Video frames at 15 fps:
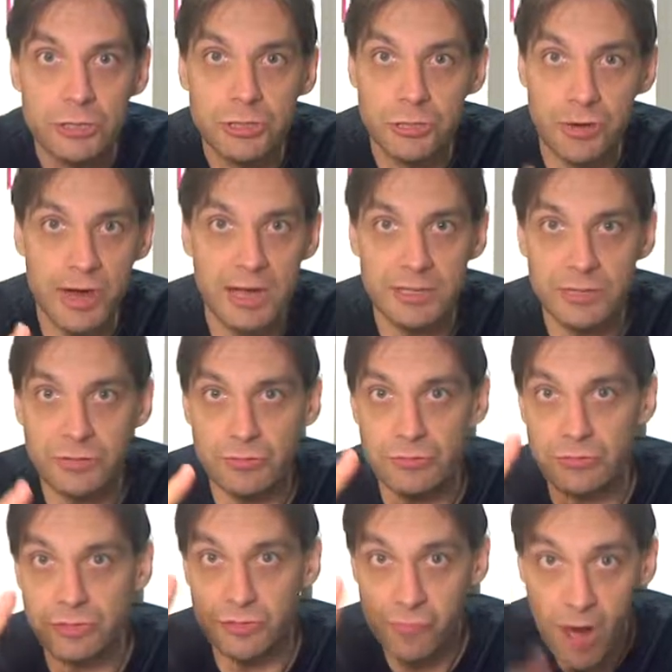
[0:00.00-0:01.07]
Do not do
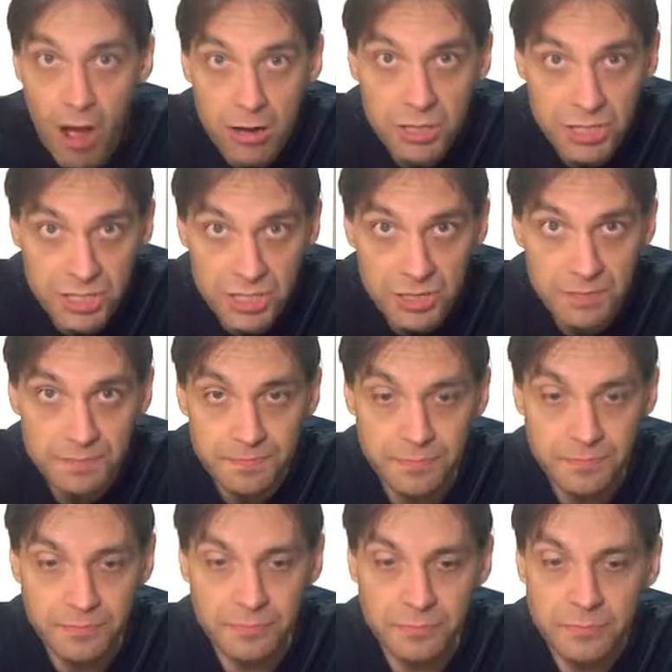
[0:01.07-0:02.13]
drugs.
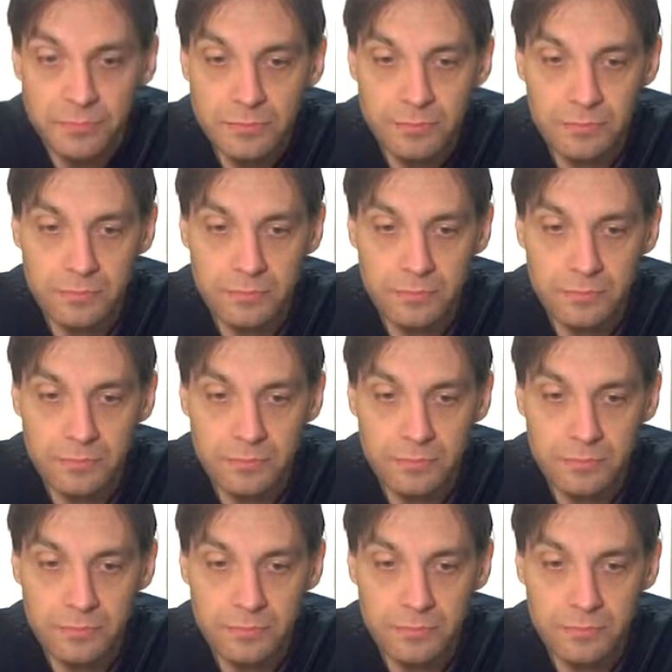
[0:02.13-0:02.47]
Ever.